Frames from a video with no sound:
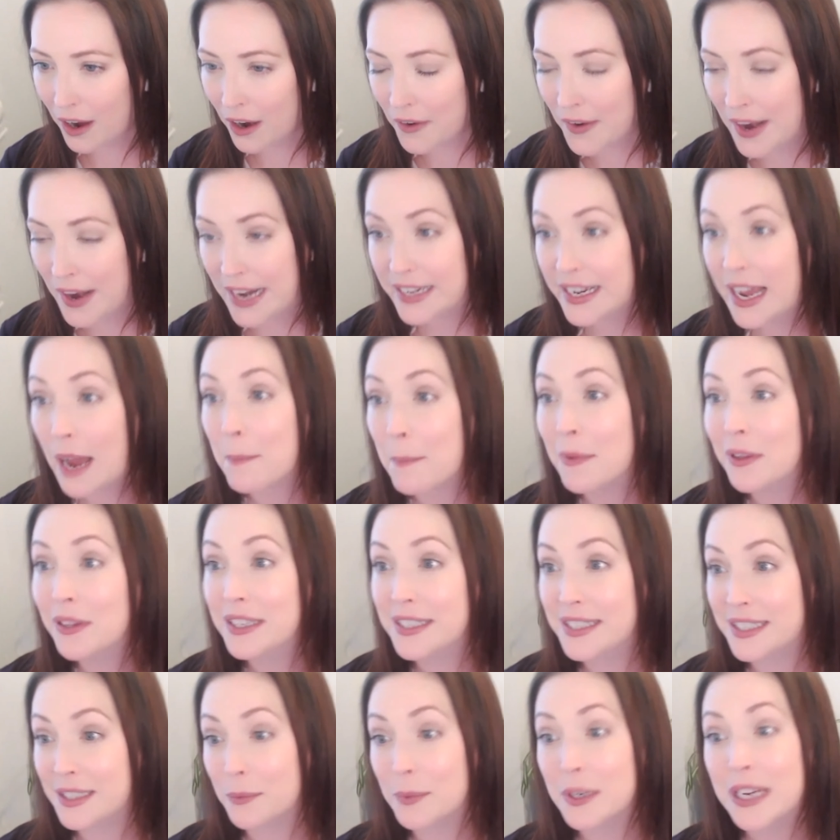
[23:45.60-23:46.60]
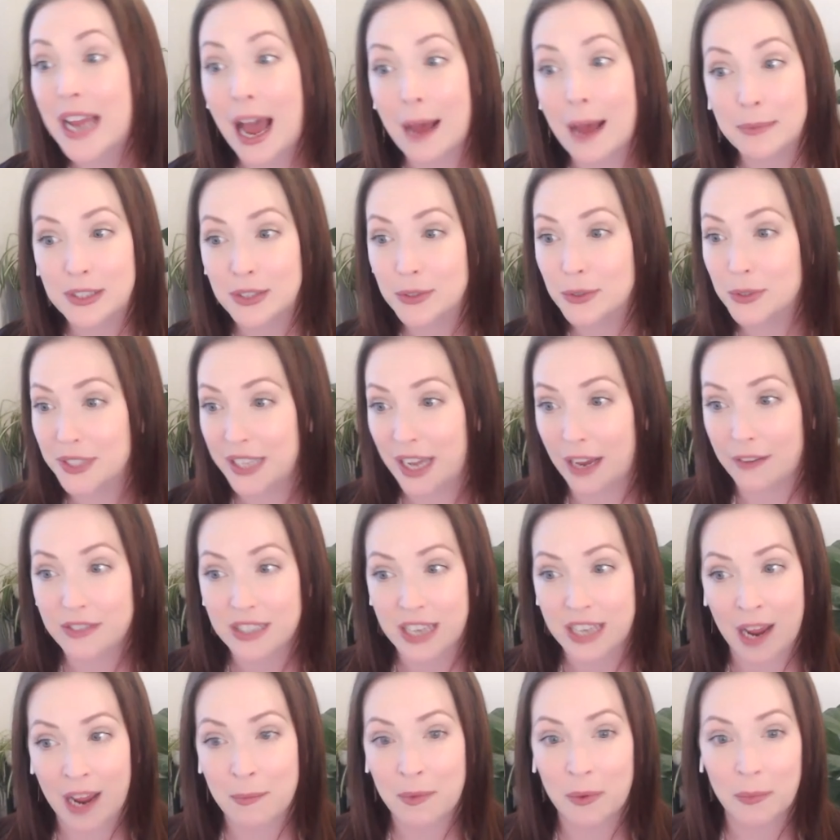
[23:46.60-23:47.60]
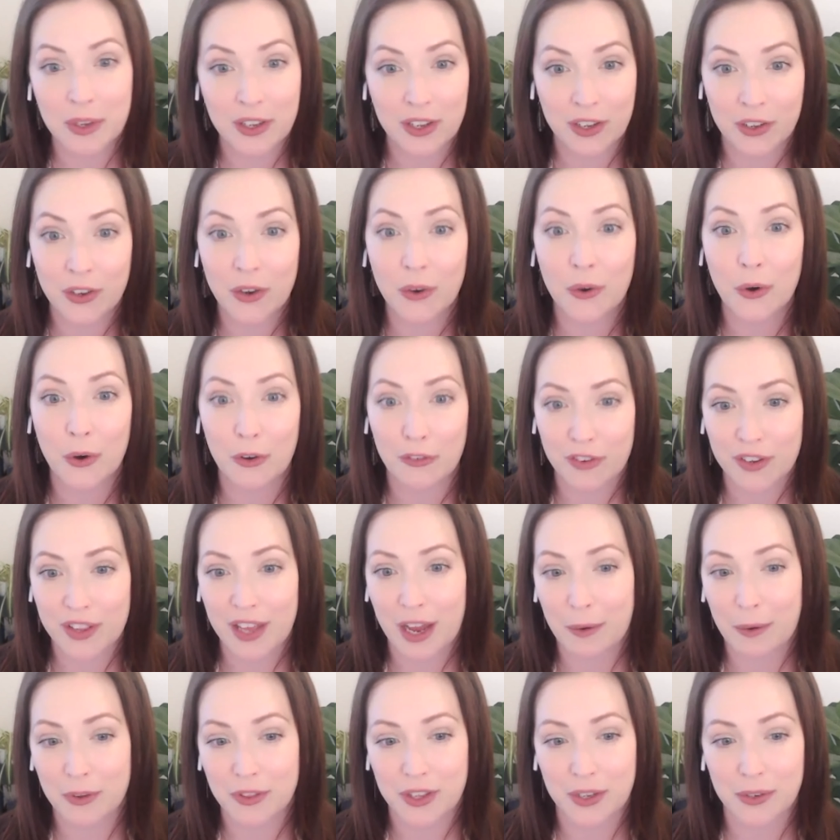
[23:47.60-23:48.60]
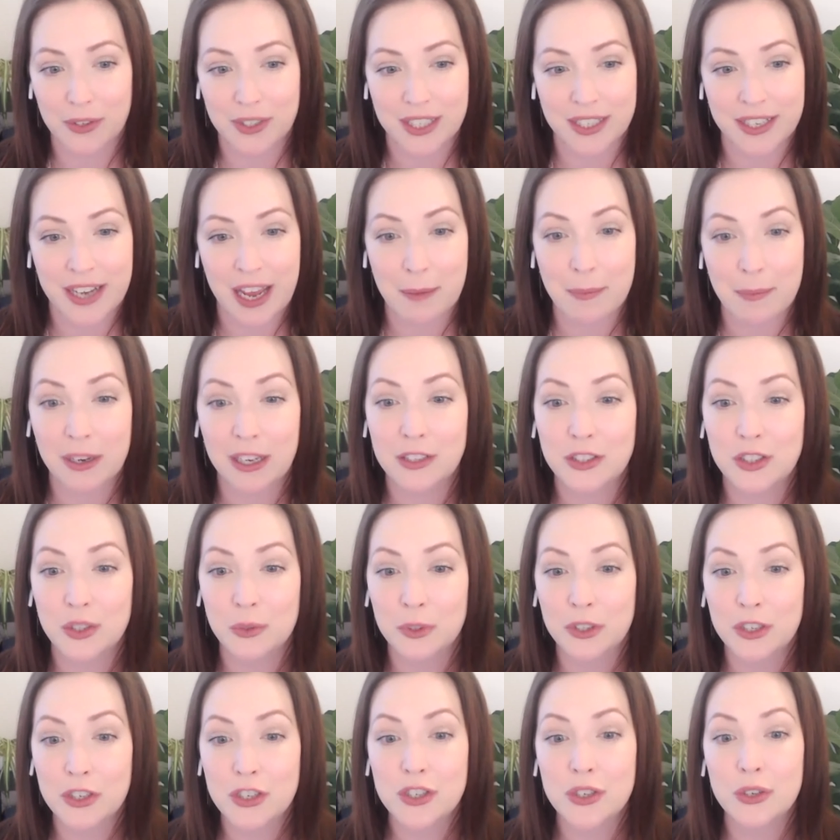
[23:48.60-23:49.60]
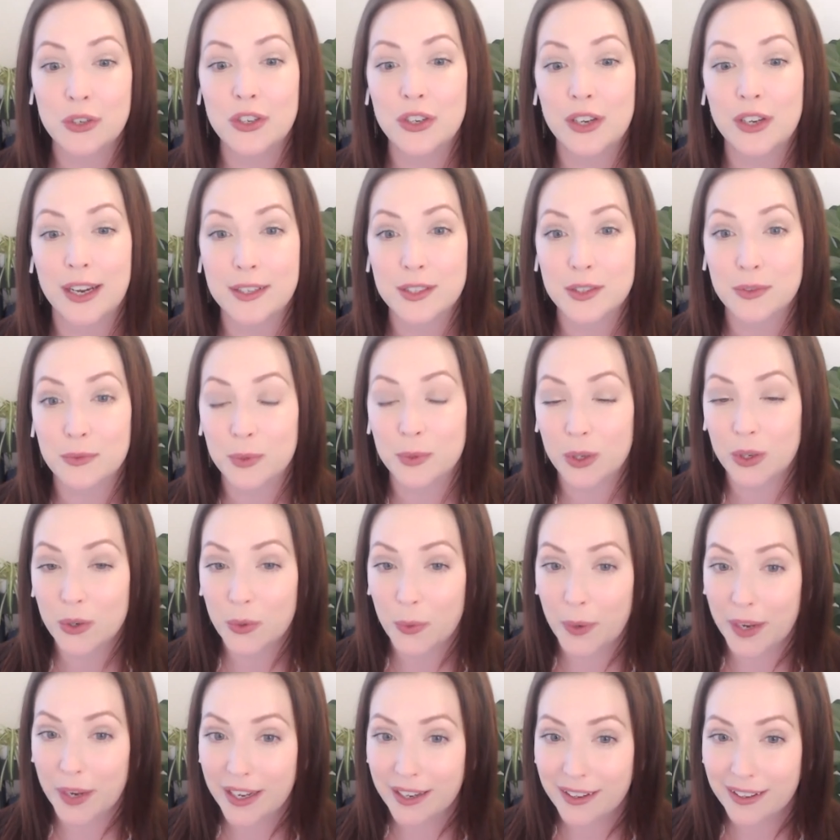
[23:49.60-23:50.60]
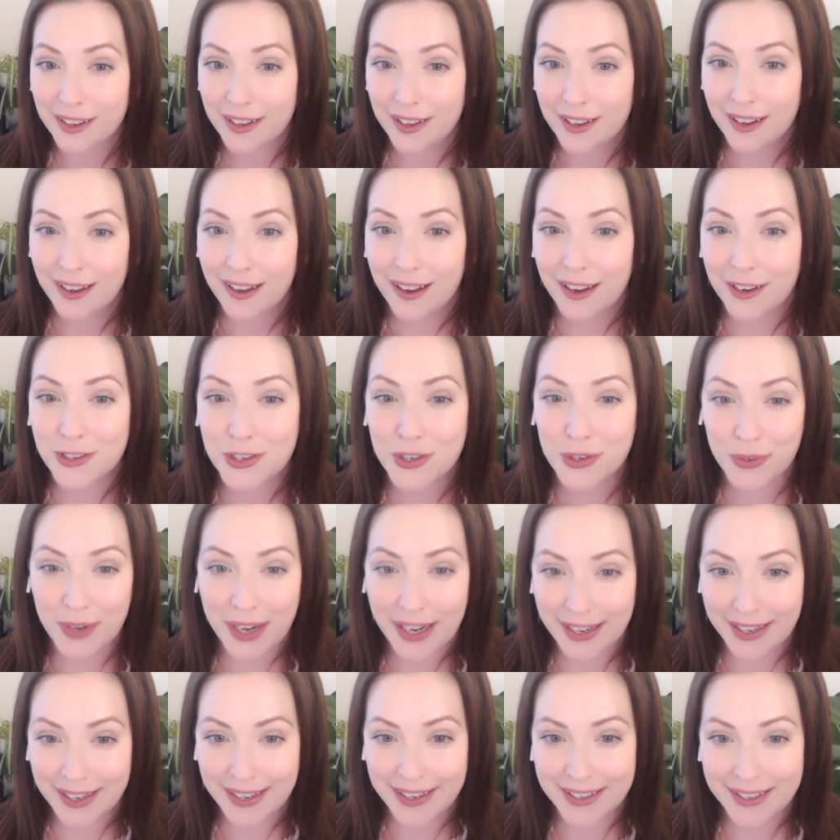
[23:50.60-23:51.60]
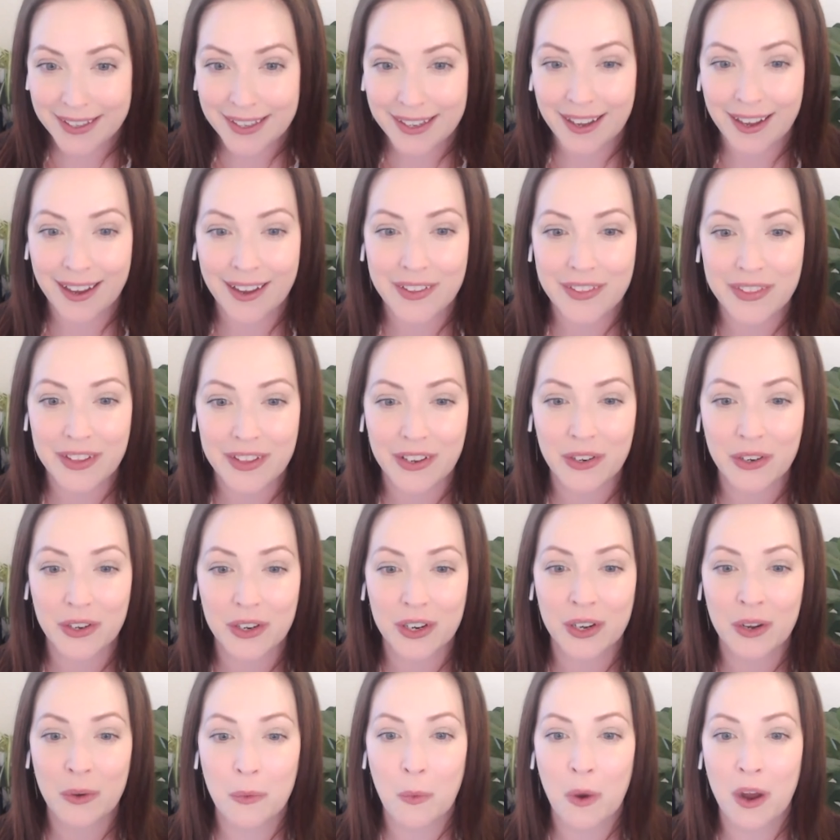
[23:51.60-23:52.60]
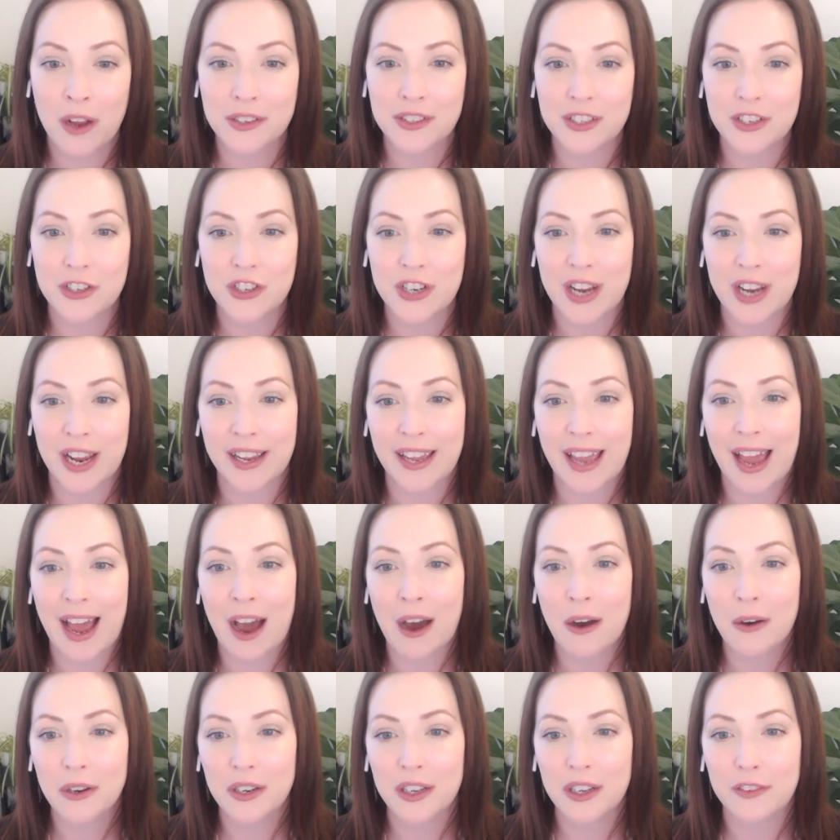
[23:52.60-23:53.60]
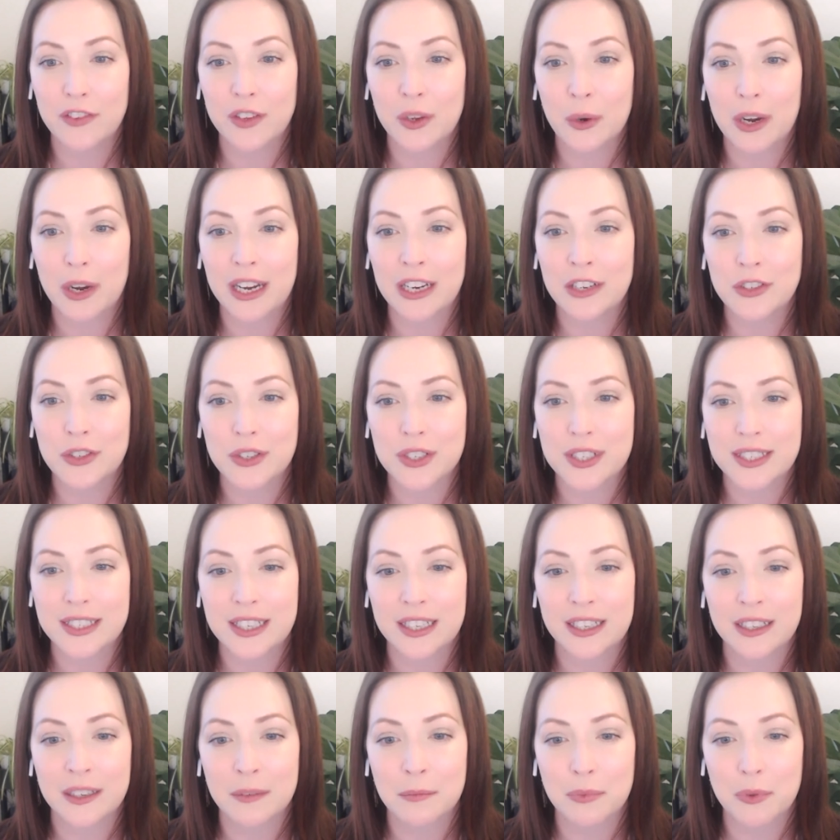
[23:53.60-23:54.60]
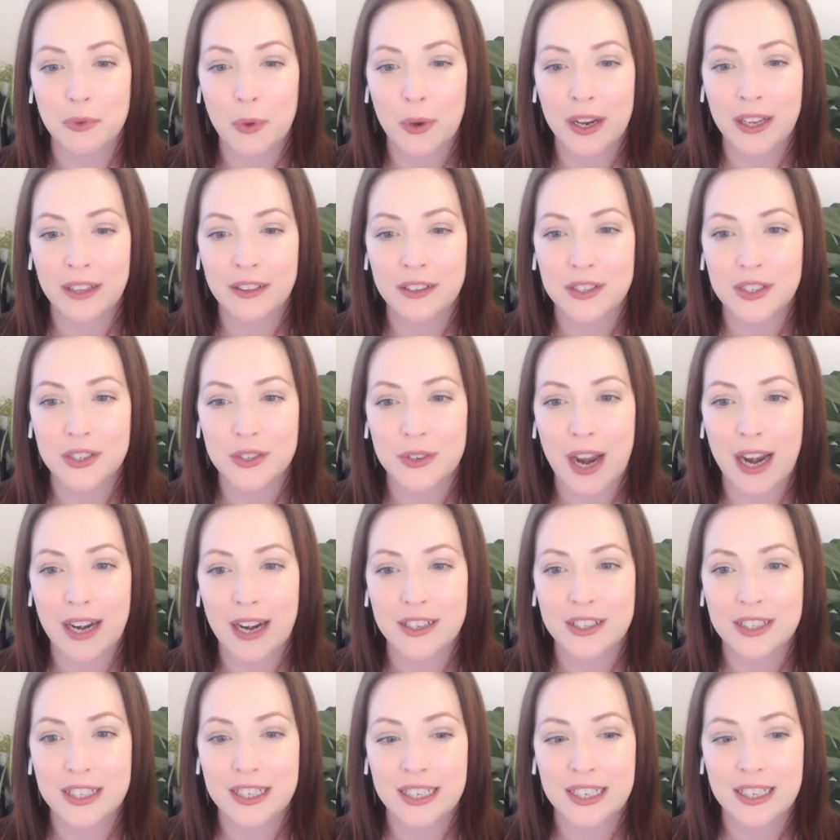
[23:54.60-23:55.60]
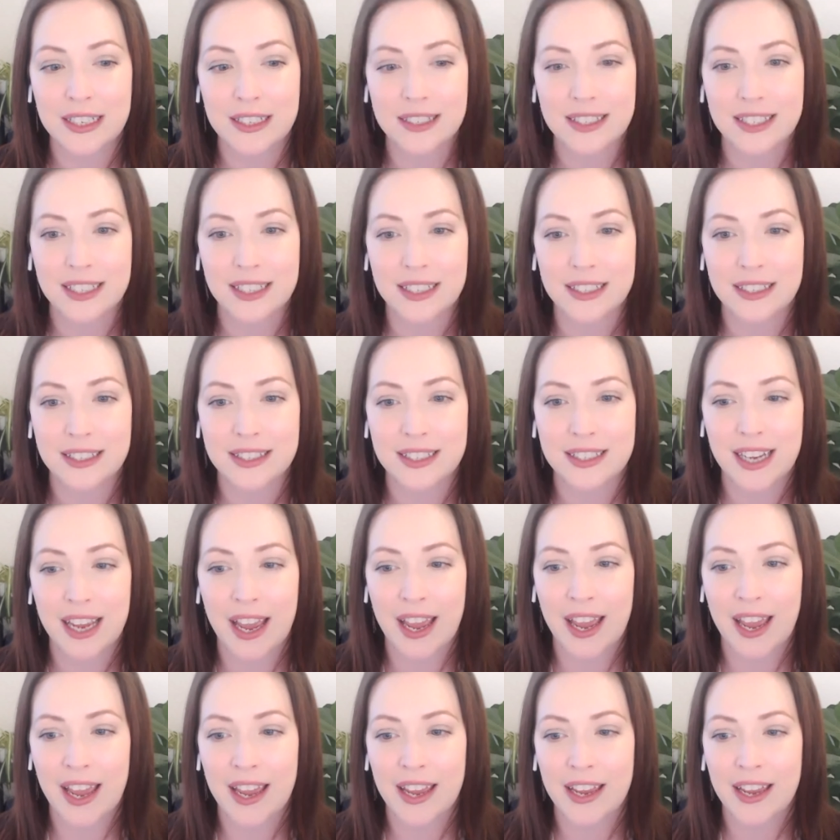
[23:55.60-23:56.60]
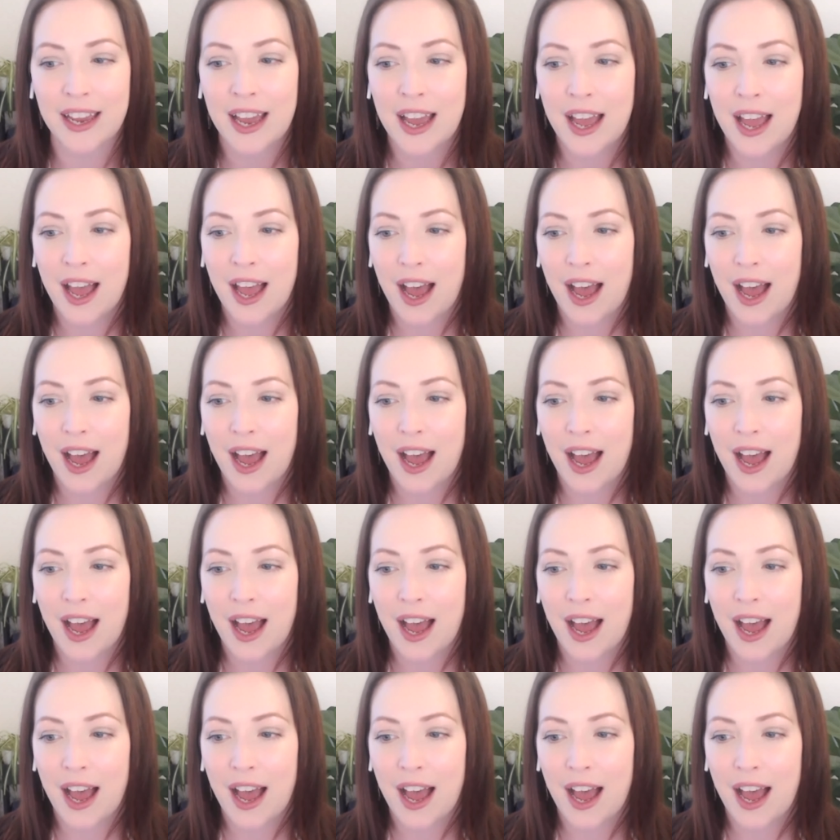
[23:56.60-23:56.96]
All right, yeah, Melissa, we absolutely have time and we can go over that with you today, but I do want to show you guys real quick a training that you're going to want to check out if you are interested in employing this strategy today.